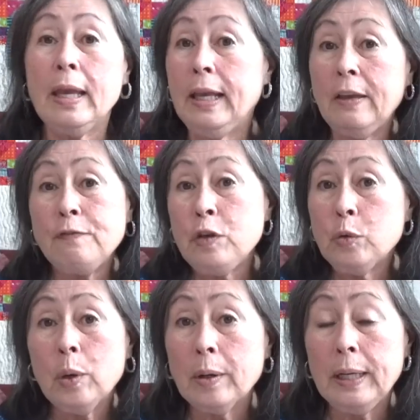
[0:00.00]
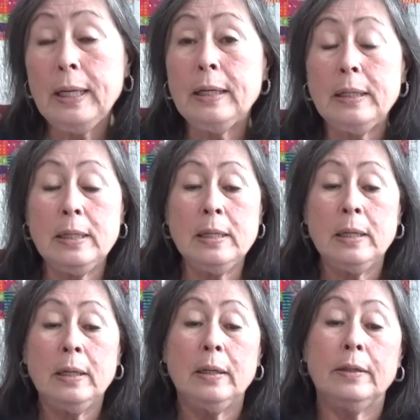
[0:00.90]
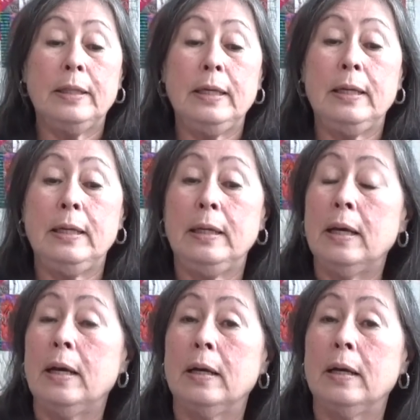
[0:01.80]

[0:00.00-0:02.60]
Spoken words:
if you are in the